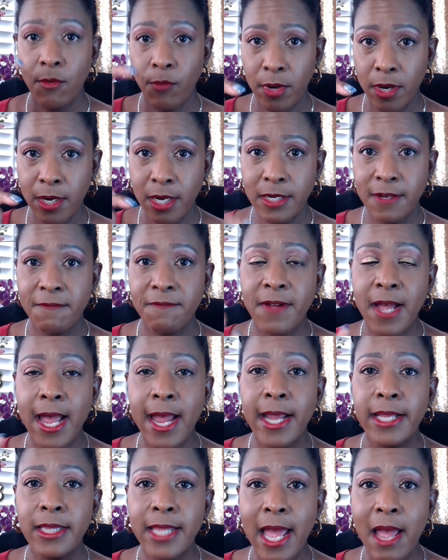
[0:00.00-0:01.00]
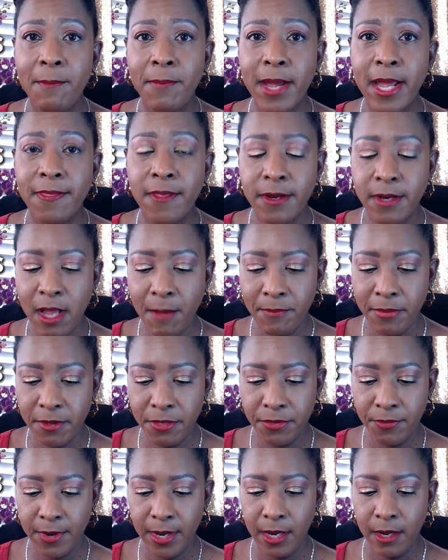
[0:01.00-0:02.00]
We're going to divide that by the number
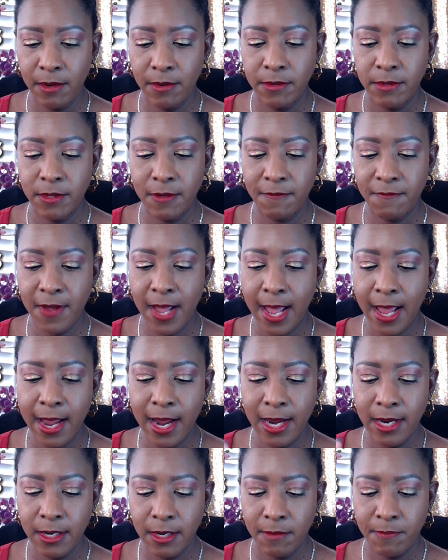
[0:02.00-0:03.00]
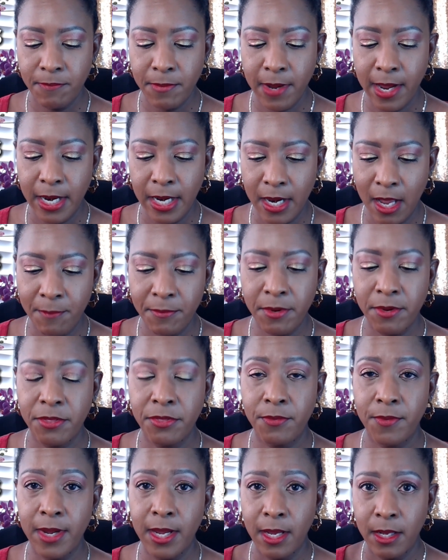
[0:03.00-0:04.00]
3. Divide by number
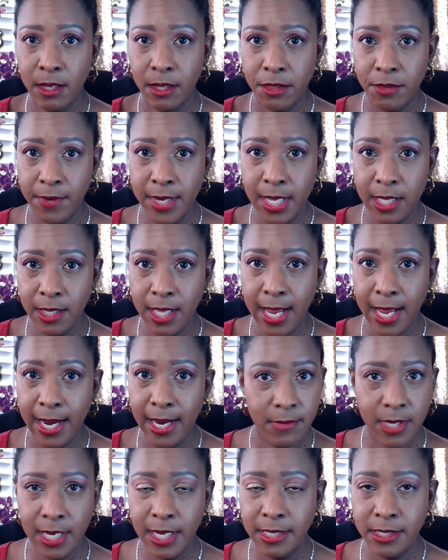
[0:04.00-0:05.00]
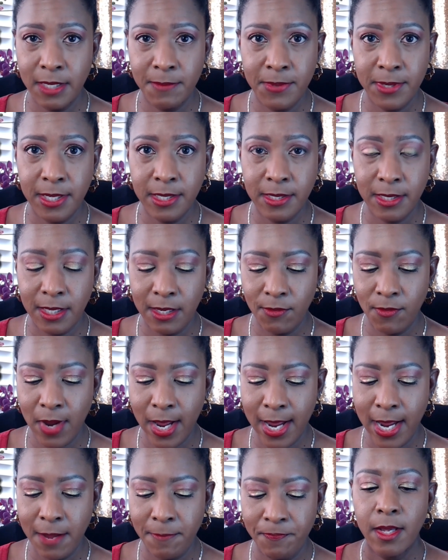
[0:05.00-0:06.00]
3. 3 clients. Easy peasy,
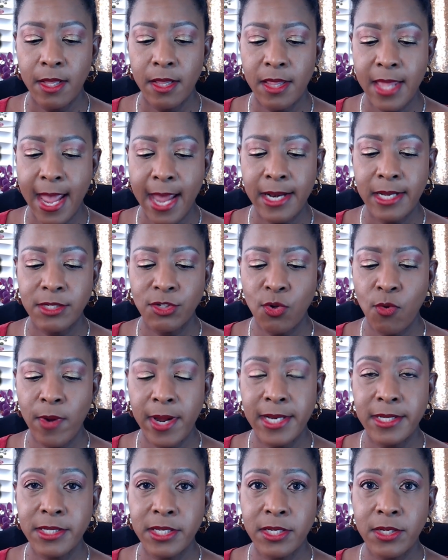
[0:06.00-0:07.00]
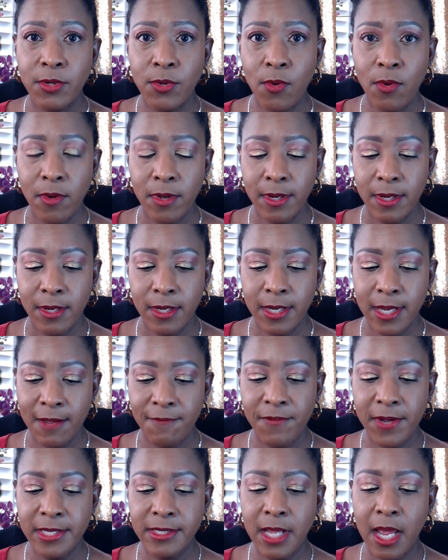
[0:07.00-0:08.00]
right? That is going to
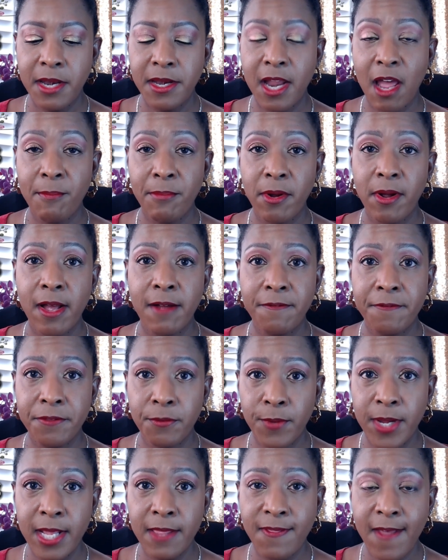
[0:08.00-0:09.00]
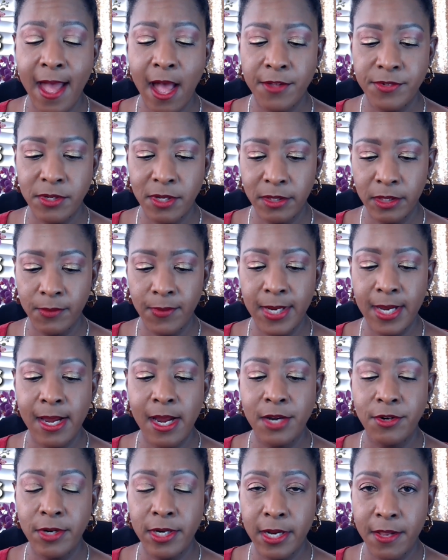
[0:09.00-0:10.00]
give us a number of
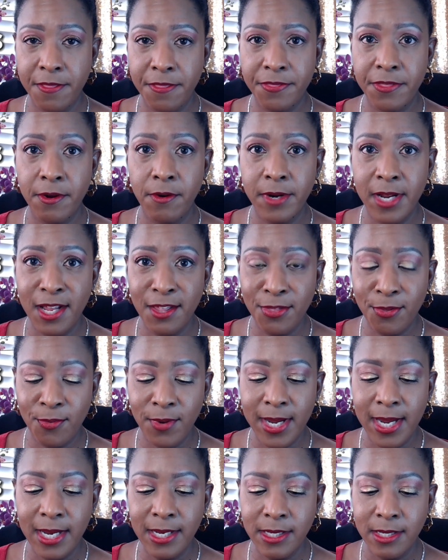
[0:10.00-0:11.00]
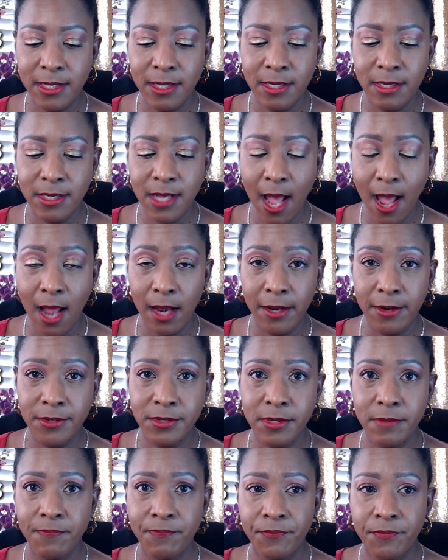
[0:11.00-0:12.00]

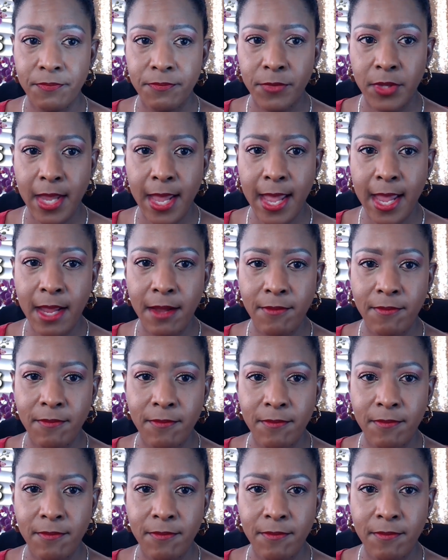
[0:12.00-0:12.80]
$3,333. Okay?